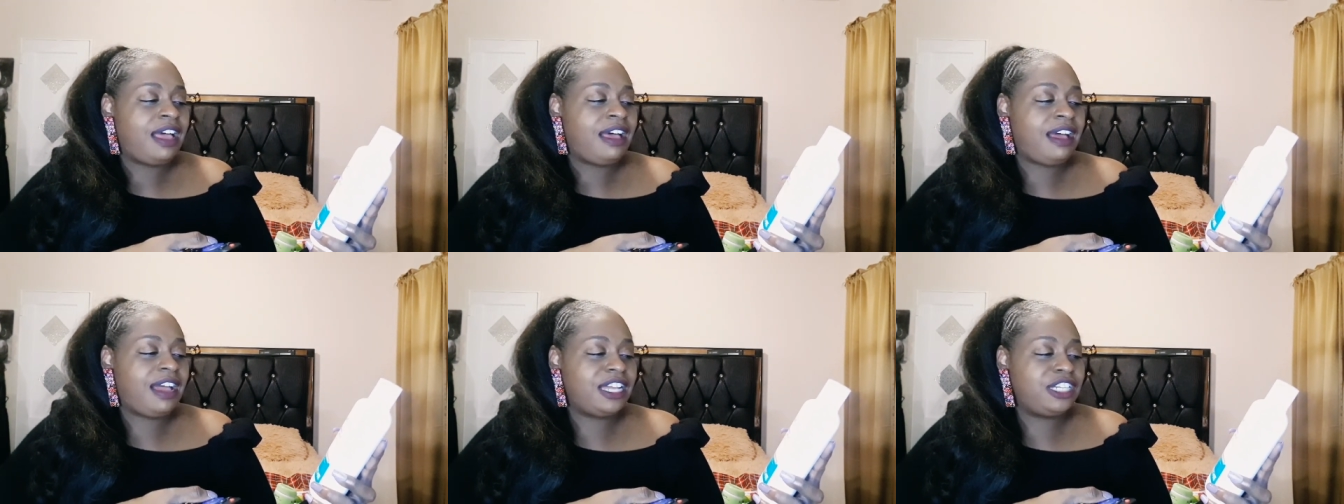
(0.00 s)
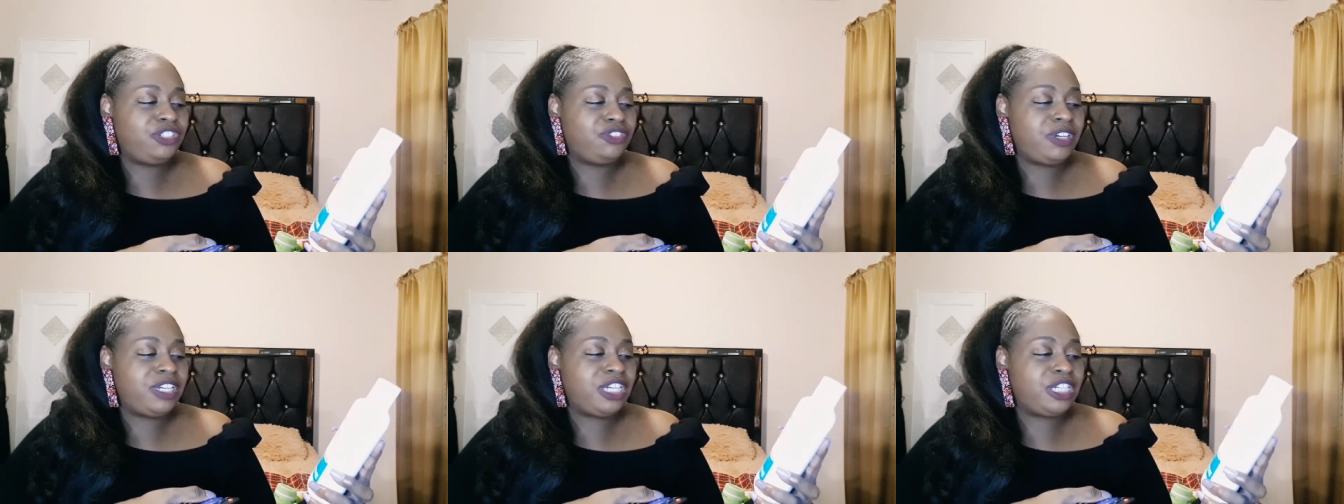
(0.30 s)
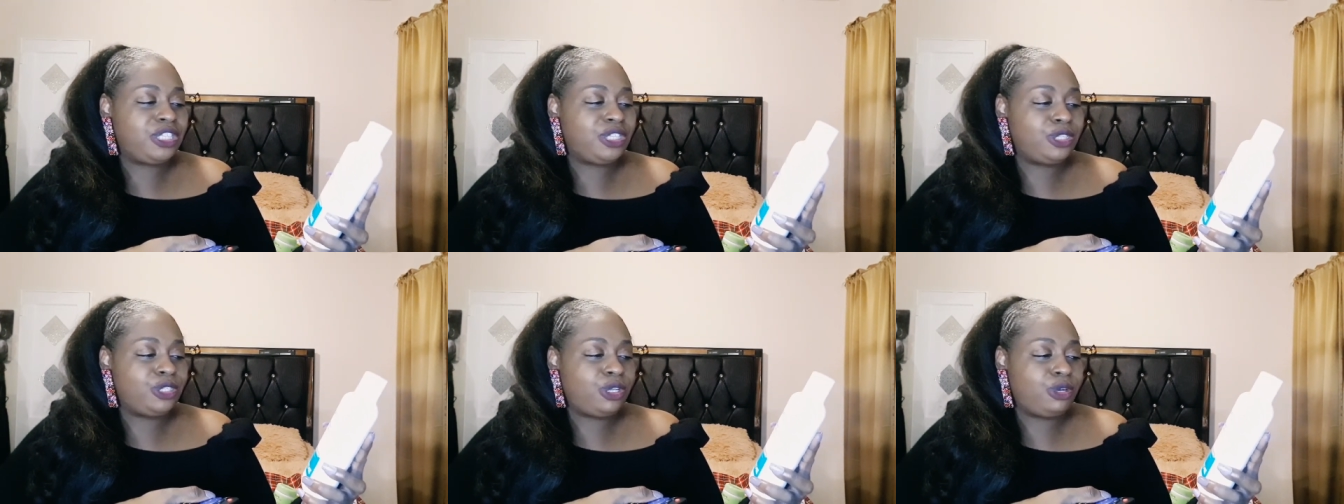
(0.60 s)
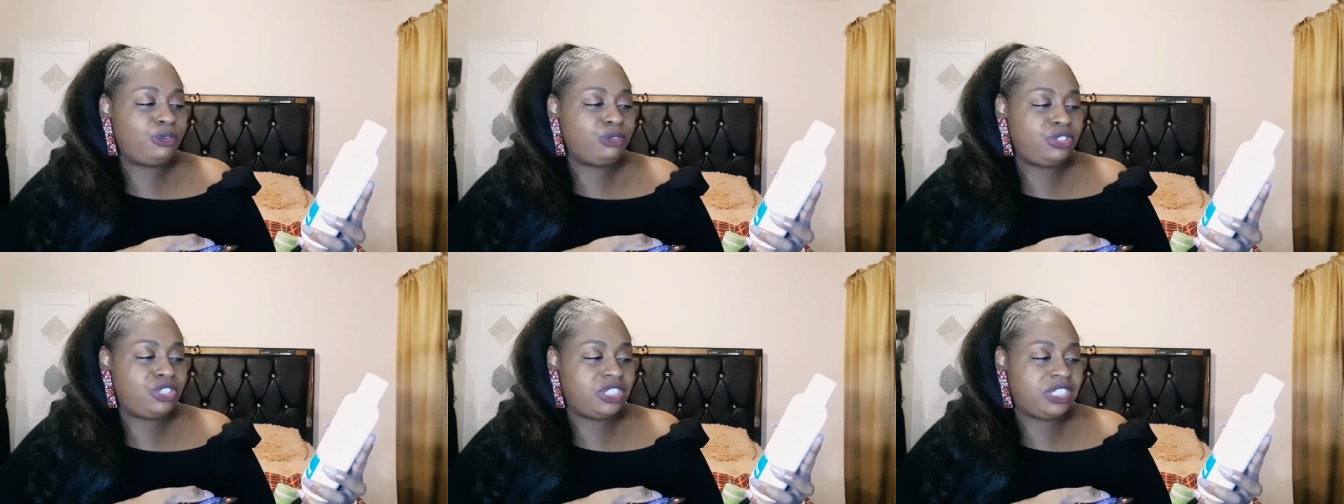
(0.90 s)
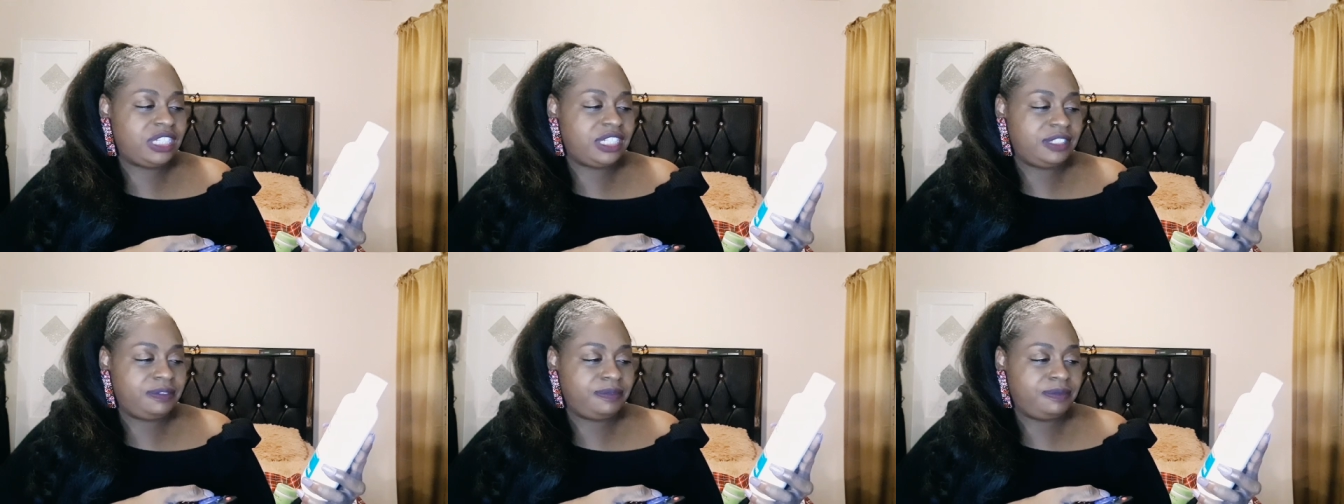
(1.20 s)
Hydrating
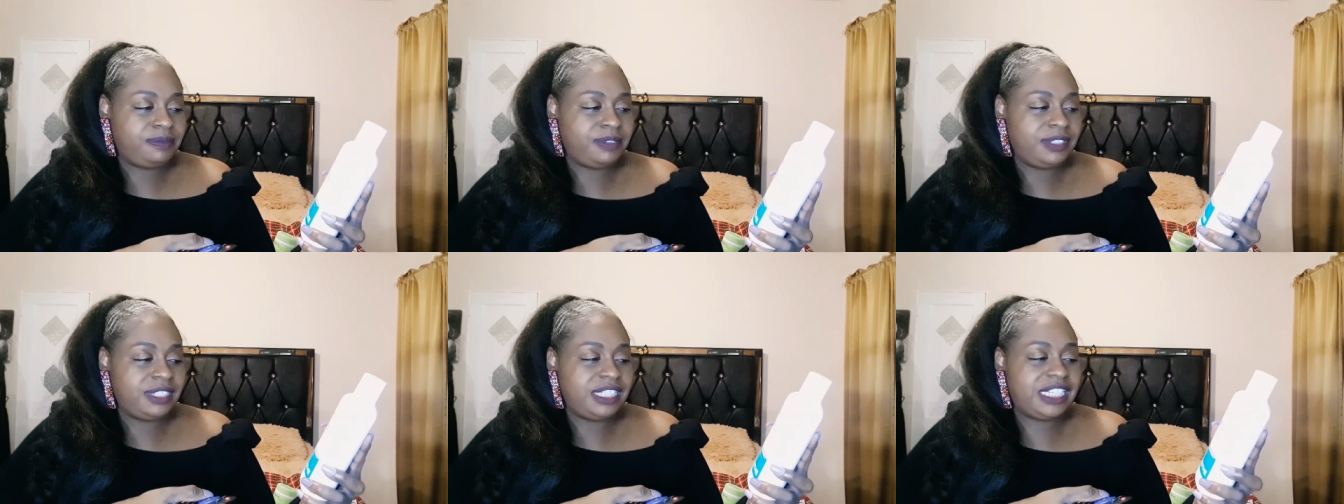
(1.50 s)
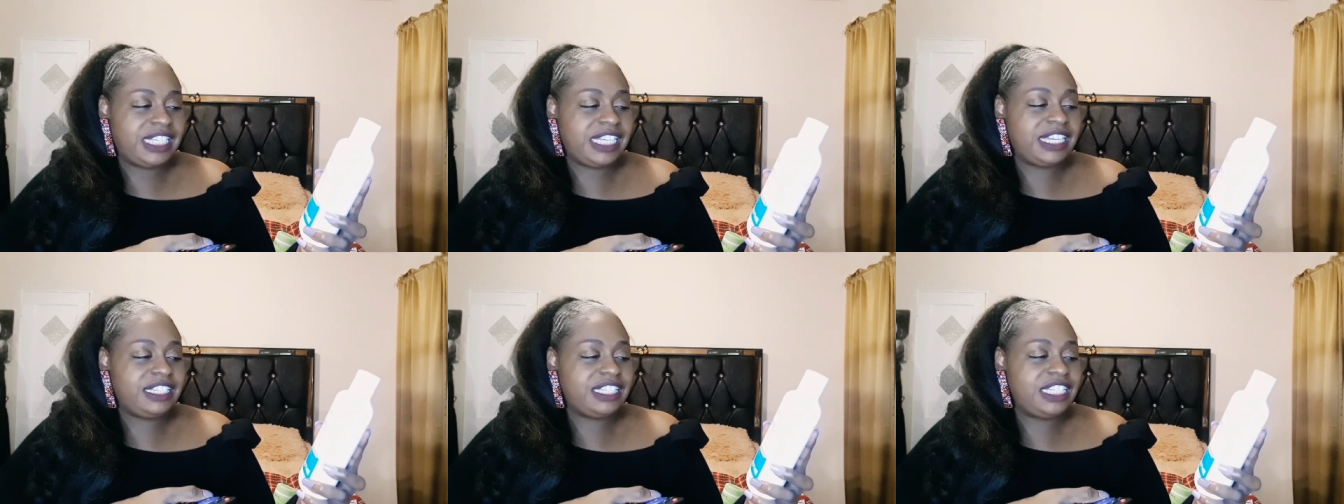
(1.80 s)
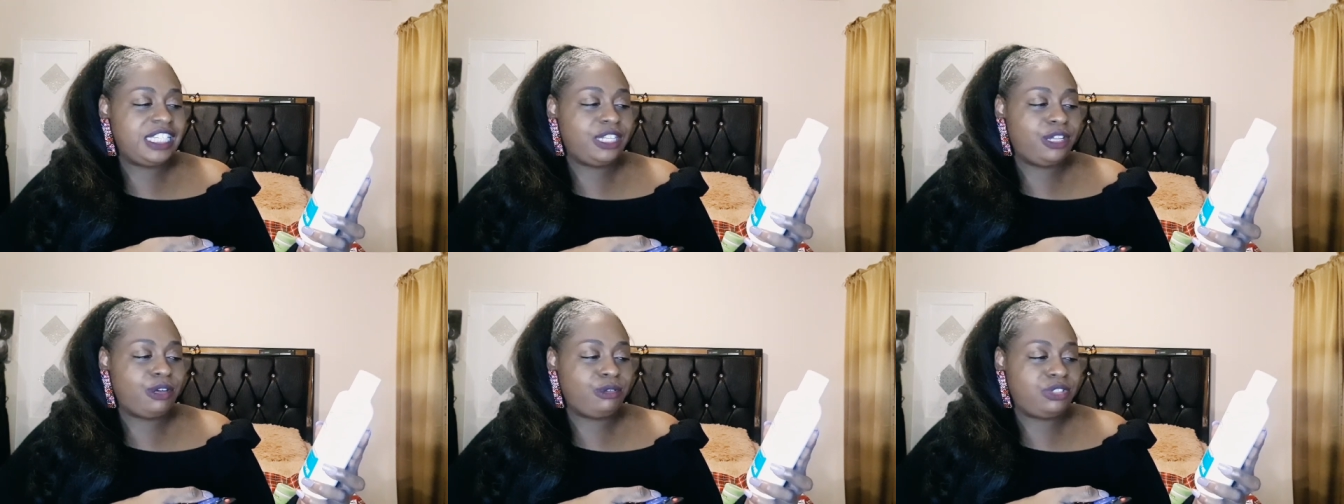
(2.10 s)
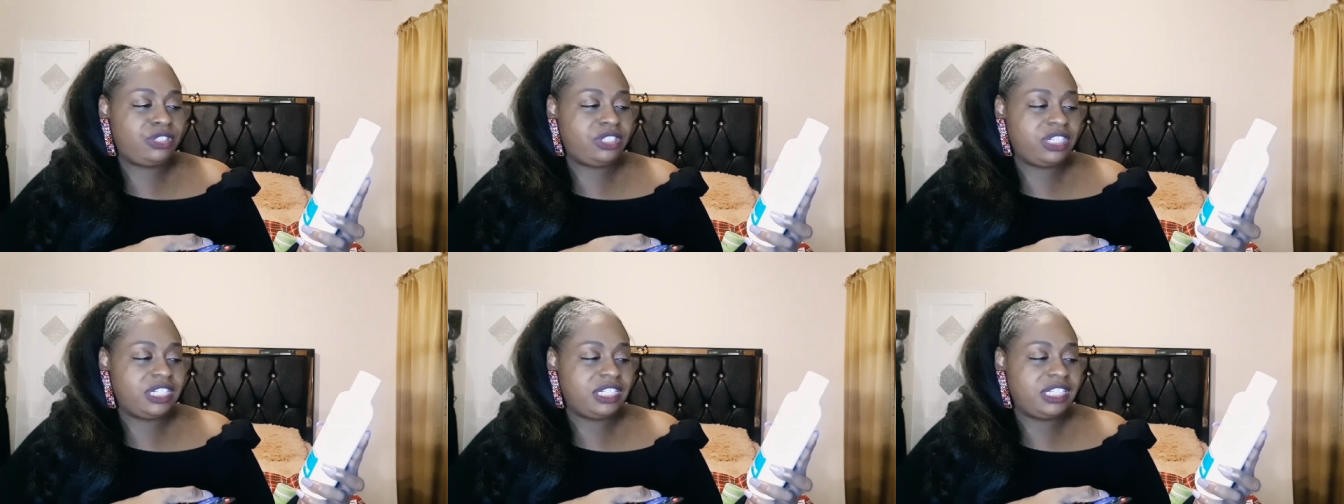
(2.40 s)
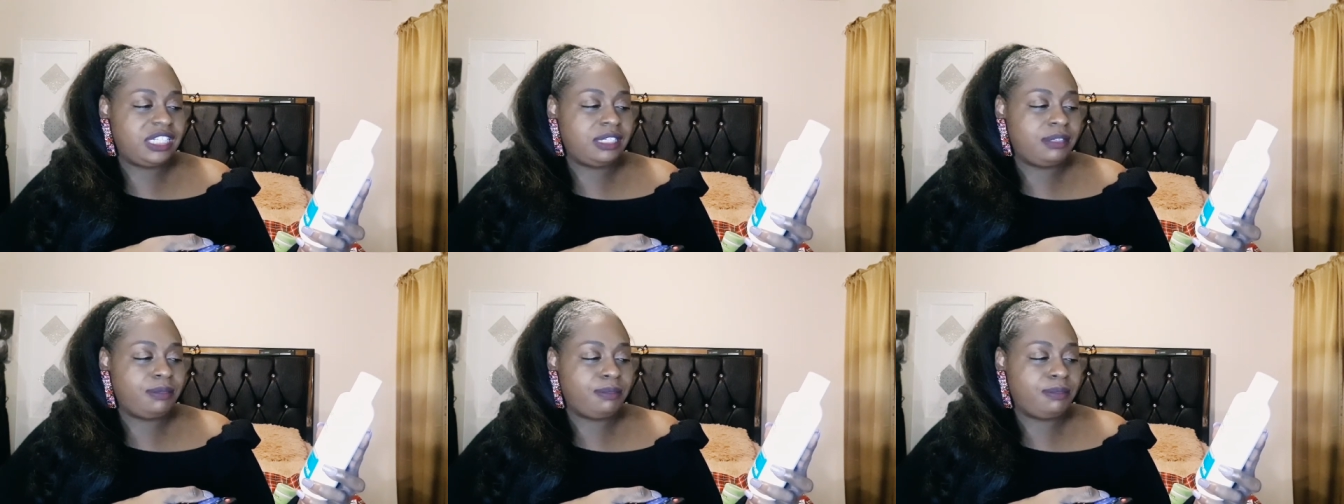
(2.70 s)
Lotion, Daily Lotion,